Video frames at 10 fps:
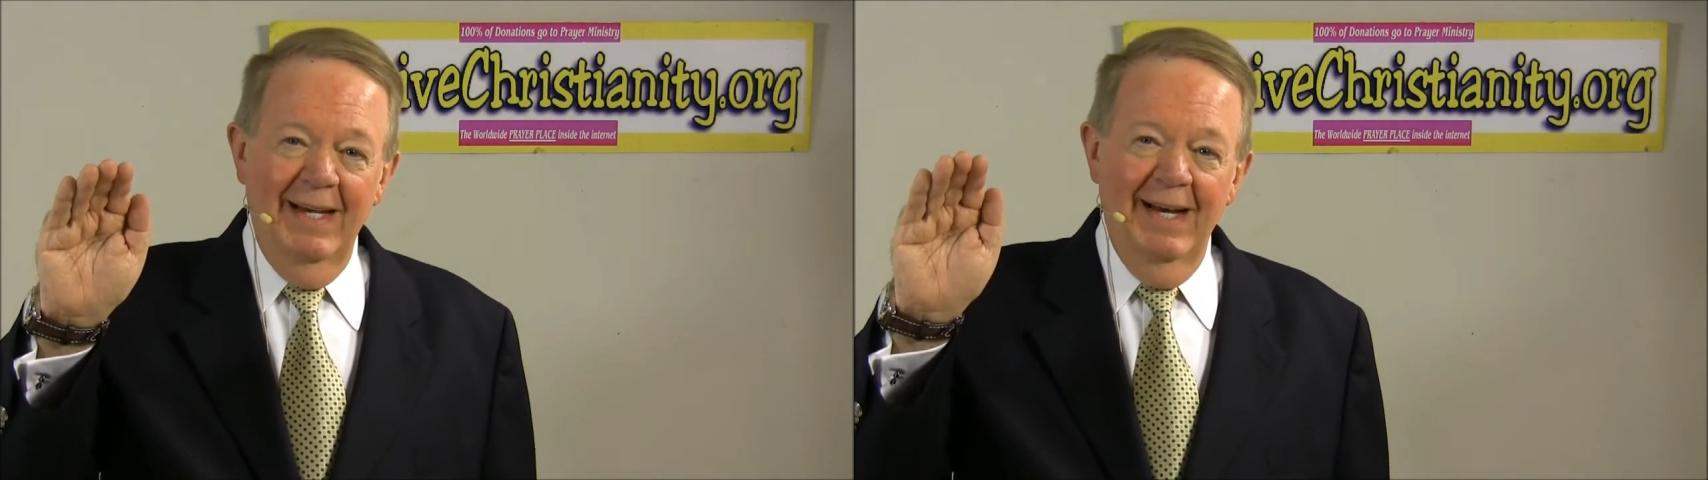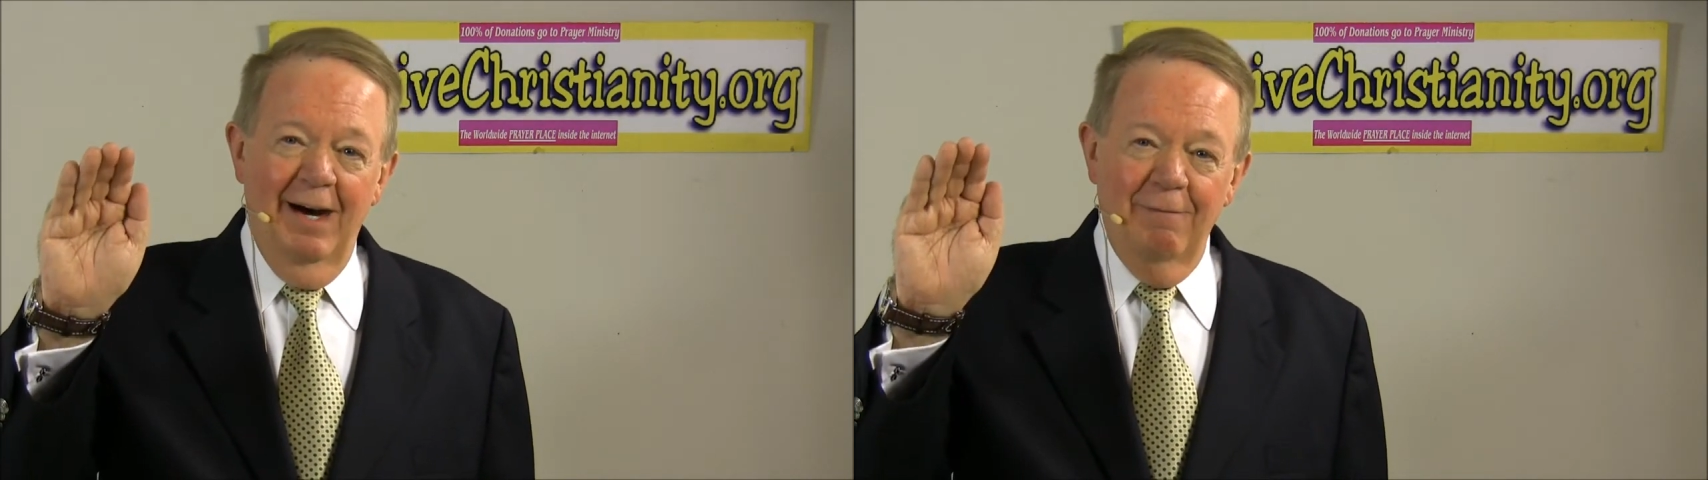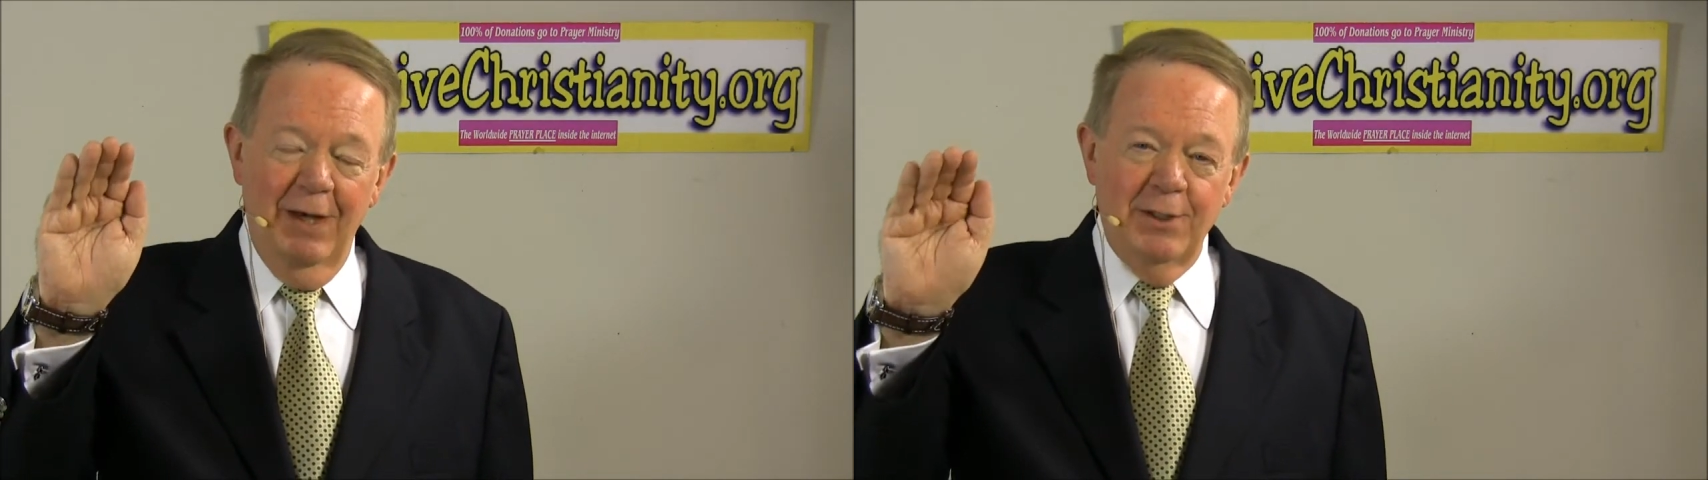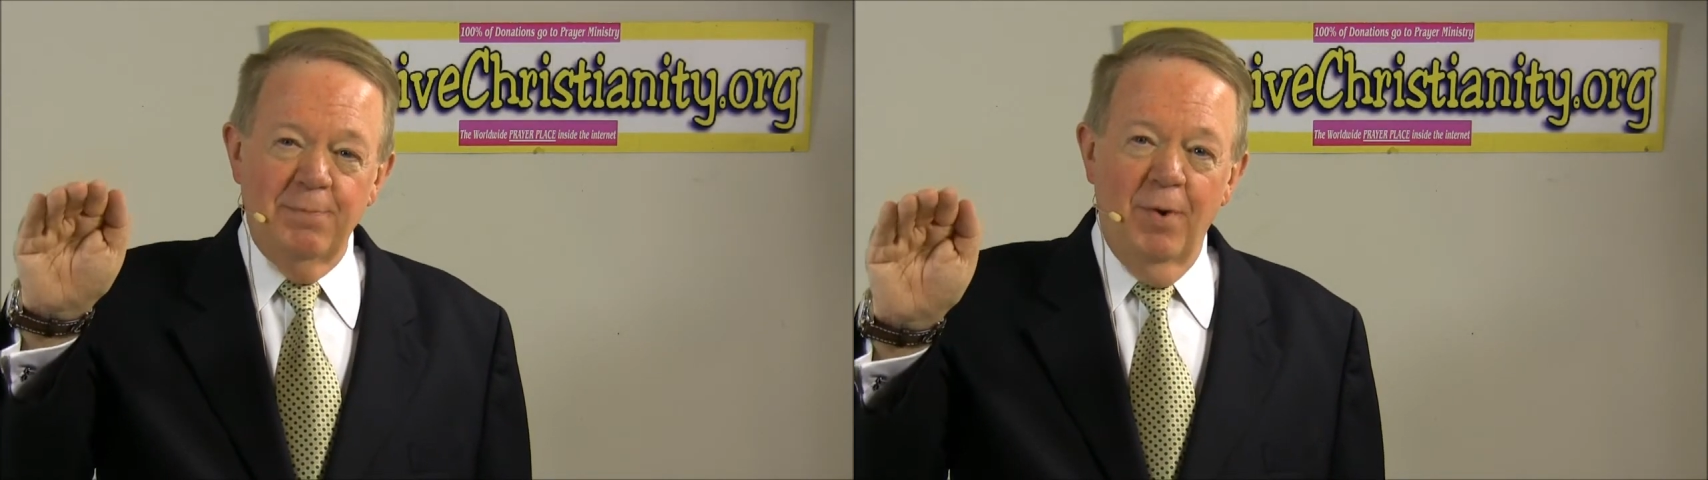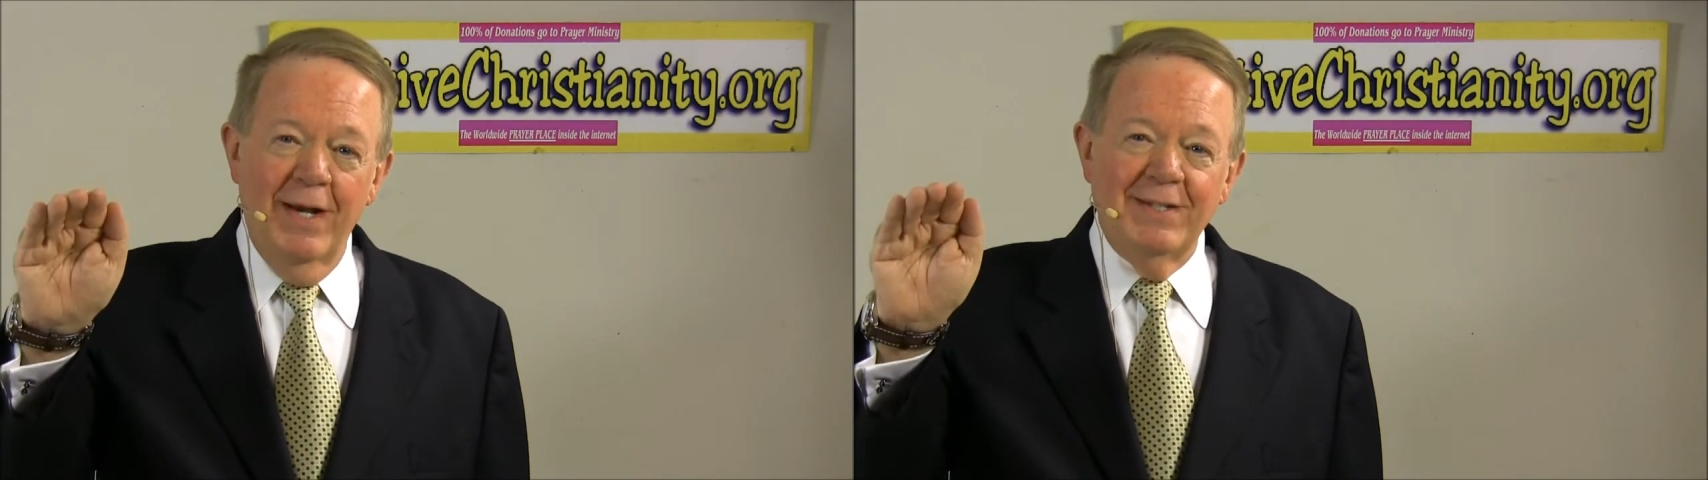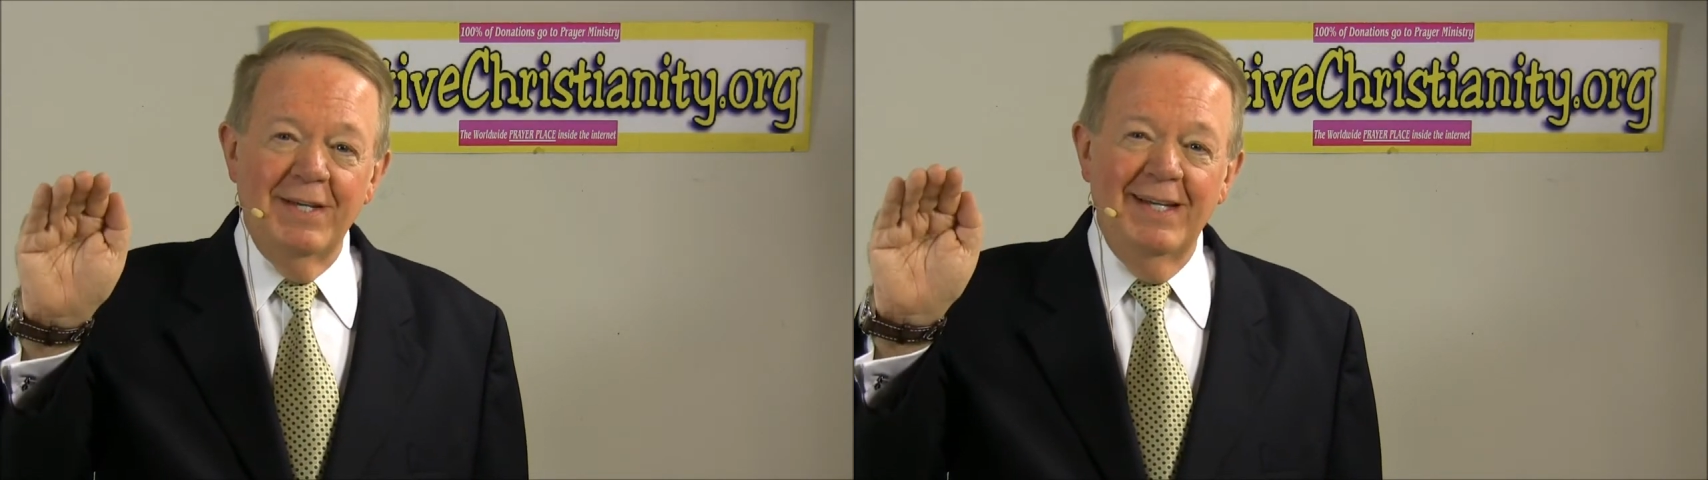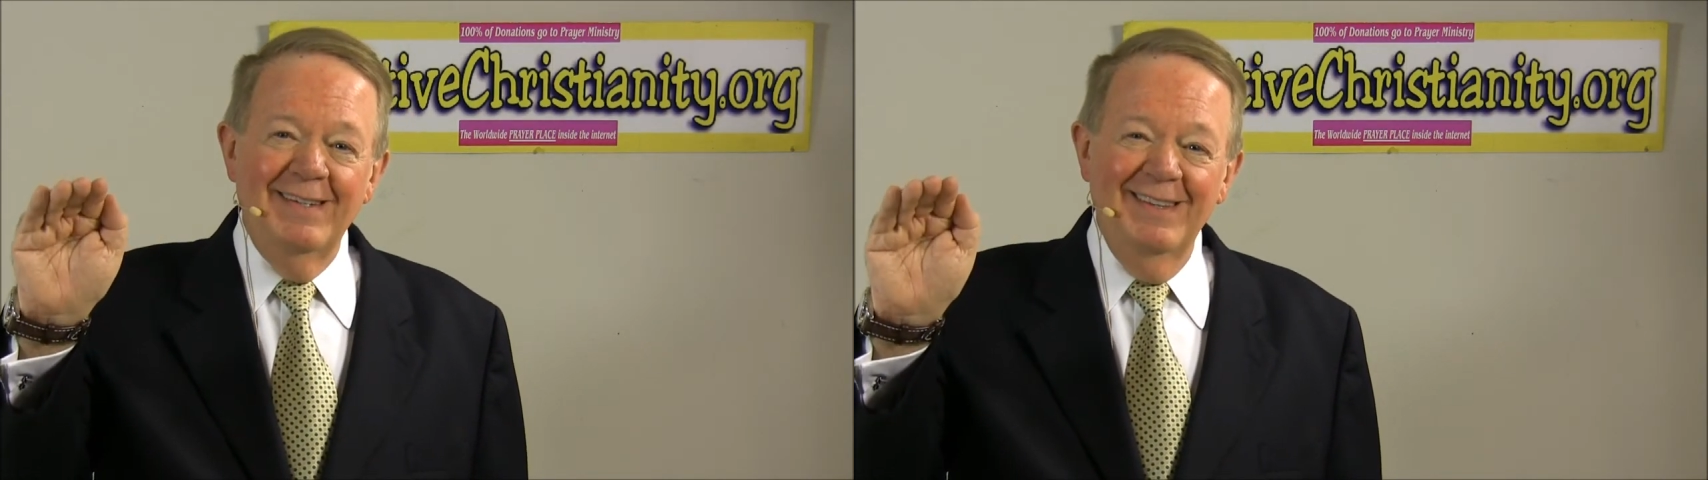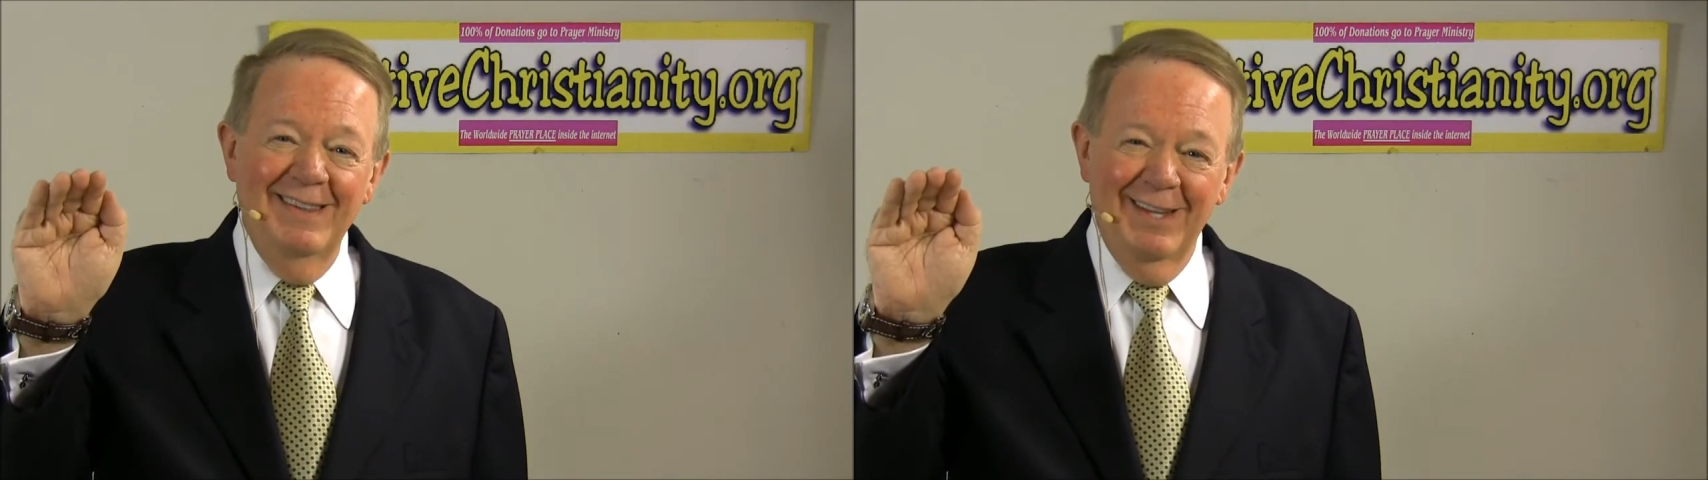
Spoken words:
of expressing